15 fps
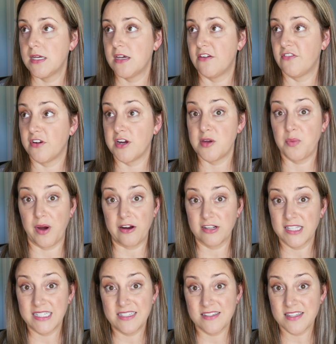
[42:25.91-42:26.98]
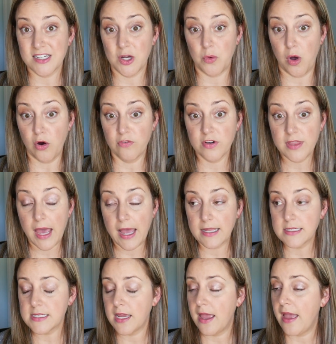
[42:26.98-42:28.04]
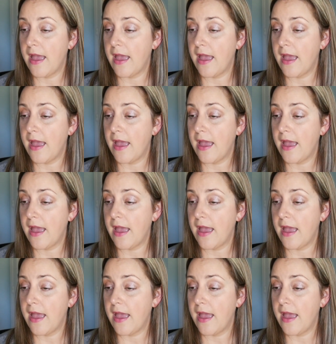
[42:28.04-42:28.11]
Very rarely does it go over that.